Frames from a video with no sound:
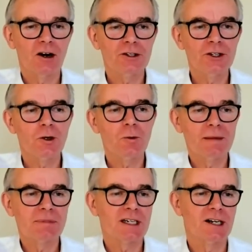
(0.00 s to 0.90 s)
On your
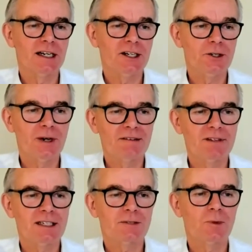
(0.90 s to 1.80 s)
website, you have
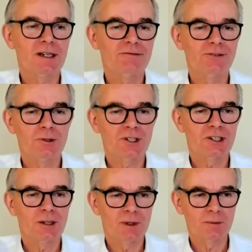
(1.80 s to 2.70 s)
this wonderful
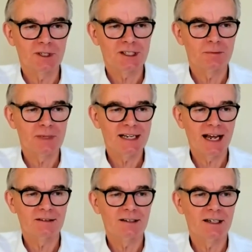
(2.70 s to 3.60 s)
document which can be
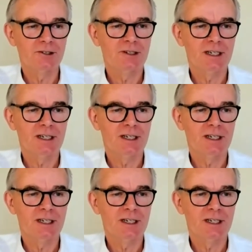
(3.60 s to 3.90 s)
downloaded.